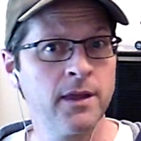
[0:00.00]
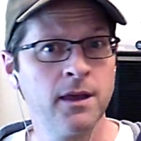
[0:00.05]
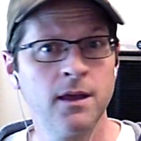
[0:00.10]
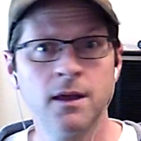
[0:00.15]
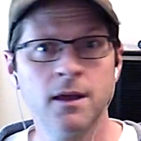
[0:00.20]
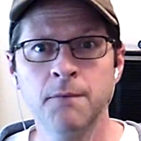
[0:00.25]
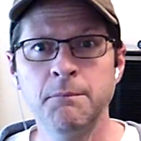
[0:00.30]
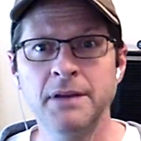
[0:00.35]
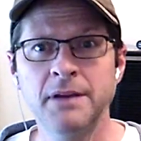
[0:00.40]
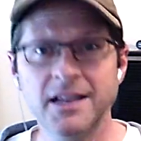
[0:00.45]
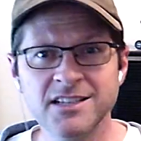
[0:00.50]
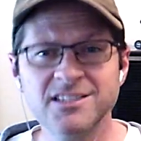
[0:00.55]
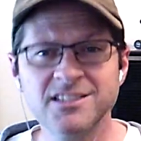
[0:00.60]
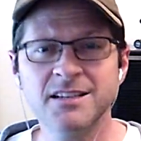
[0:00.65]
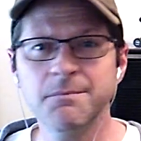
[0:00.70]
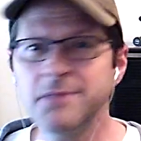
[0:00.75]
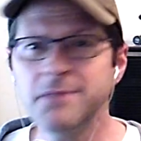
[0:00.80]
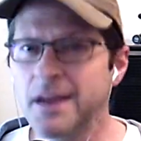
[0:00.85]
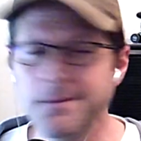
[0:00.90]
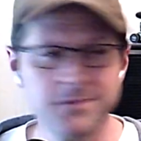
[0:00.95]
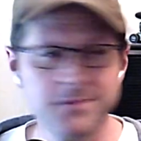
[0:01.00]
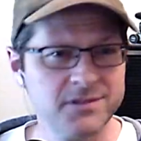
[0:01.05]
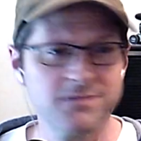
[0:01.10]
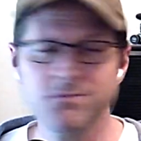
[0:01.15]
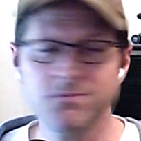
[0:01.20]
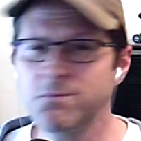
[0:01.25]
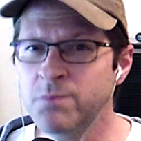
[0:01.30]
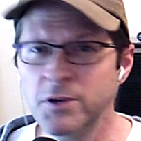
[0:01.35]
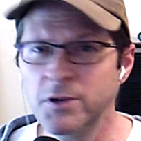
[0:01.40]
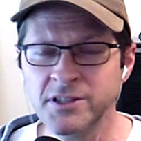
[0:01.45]
Because sometimes
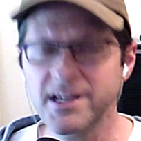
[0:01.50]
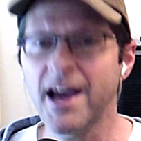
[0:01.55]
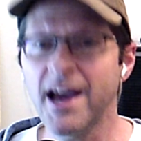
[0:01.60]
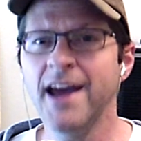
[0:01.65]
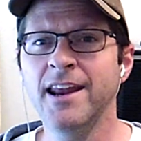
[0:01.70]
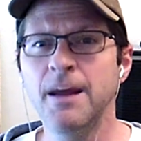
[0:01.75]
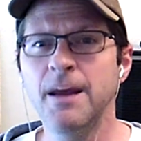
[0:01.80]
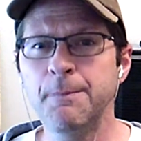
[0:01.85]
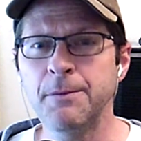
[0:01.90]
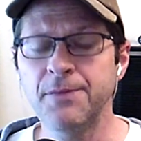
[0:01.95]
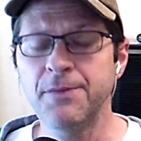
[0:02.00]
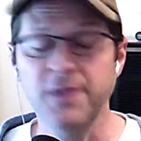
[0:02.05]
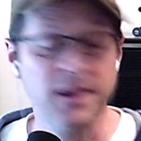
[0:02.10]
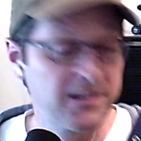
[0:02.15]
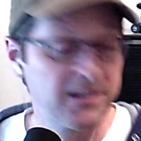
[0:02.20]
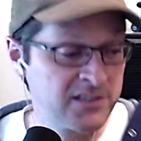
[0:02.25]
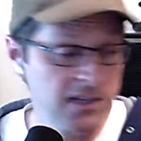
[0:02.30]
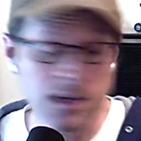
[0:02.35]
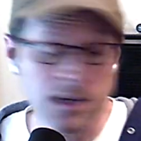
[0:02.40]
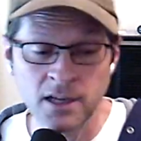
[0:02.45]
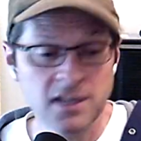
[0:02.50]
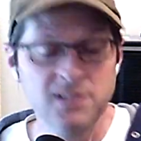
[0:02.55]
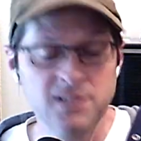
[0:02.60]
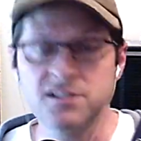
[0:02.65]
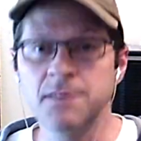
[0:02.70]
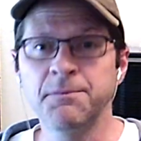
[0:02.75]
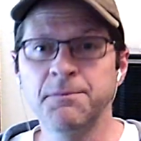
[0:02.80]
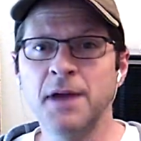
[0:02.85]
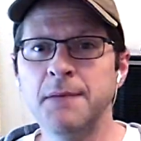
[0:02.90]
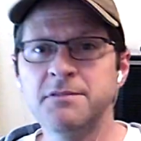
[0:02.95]
we're tied up in things.
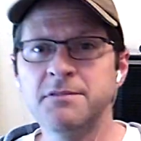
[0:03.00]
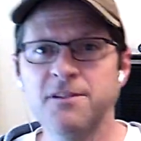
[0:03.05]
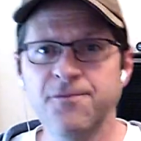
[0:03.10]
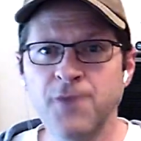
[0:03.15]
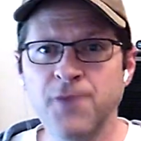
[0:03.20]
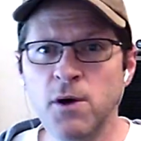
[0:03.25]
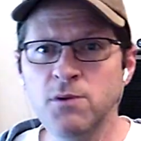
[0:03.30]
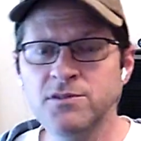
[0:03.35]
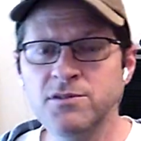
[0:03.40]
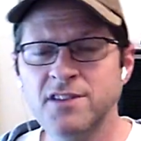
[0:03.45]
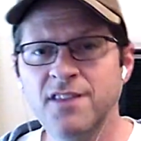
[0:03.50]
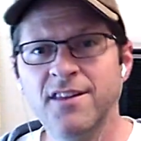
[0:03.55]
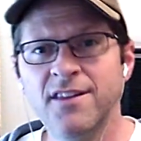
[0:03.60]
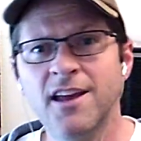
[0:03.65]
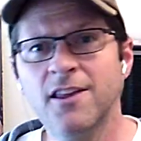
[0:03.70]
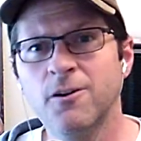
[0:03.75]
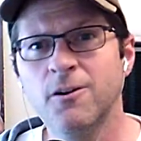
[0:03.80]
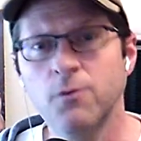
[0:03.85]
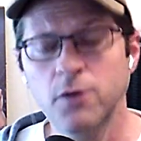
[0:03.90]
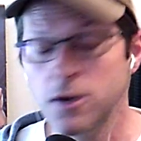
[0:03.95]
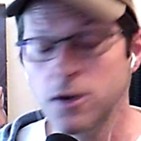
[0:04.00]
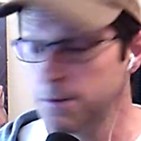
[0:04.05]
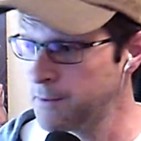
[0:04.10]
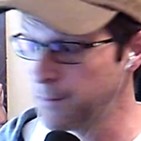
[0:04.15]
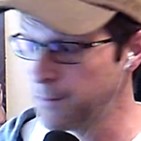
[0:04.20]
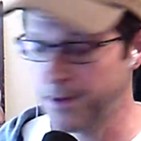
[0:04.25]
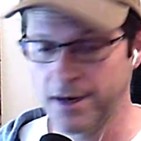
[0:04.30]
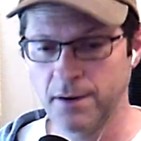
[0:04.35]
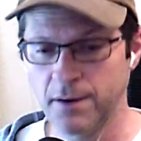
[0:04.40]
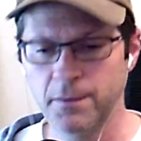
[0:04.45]
Sometimes the phone's in the other room and
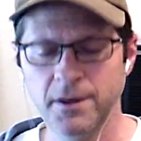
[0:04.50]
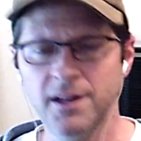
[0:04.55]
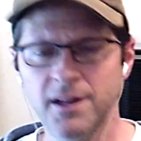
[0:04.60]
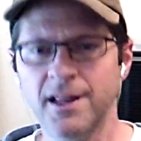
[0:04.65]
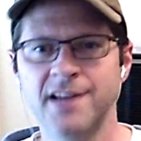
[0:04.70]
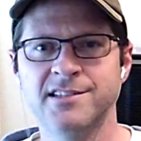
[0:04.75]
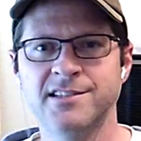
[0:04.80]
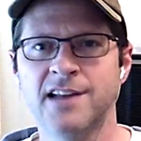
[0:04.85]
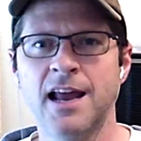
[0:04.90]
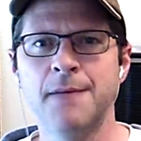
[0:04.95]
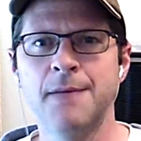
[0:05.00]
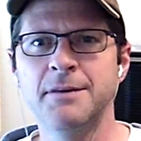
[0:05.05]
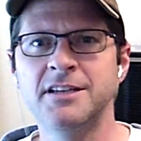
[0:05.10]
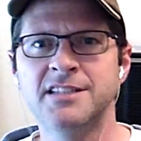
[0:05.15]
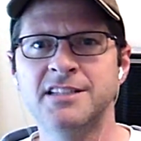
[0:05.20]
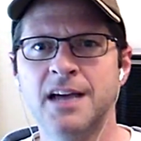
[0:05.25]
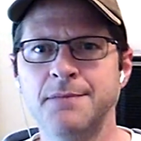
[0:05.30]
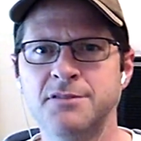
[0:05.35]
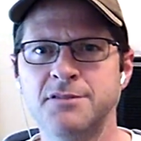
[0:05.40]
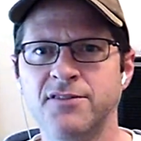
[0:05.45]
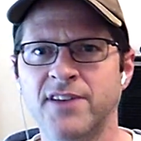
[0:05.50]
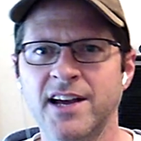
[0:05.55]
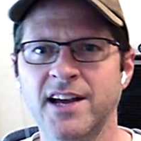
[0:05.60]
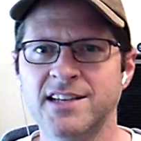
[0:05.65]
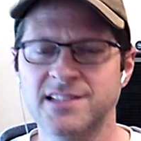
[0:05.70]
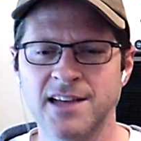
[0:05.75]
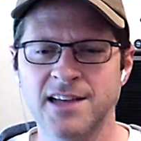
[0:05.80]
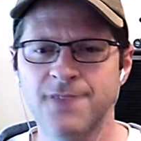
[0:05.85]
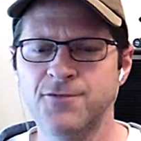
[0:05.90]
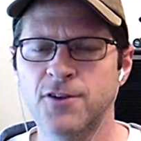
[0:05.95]
we don't realize it. How many times have you guys
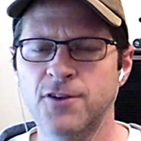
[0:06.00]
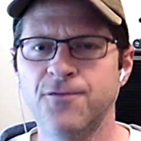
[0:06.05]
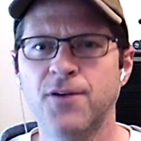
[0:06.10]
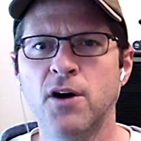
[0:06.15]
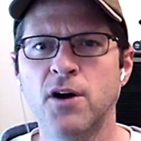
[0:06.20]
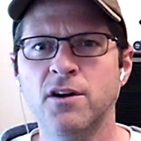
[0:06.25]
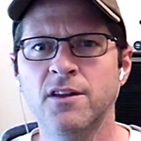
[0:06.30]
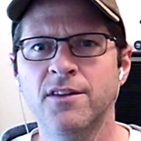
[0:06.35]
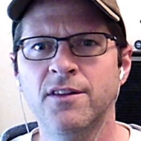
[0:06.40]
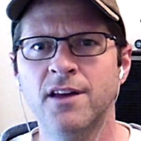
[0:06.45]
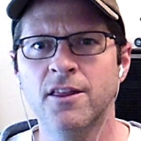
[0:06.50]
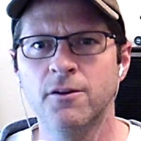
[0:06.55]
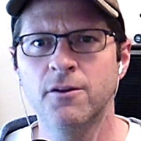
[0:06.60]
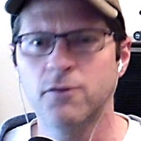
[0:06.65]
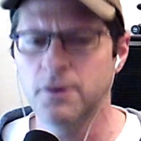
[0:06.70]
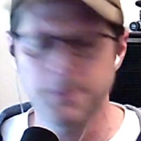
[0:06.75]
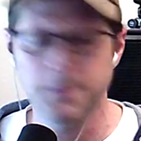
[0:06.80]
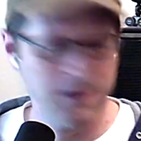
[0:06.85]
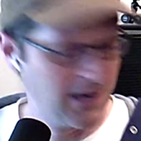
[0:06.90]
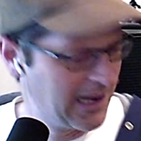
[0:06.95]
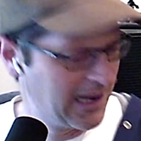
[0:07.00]
left your phone in the other room and you're like,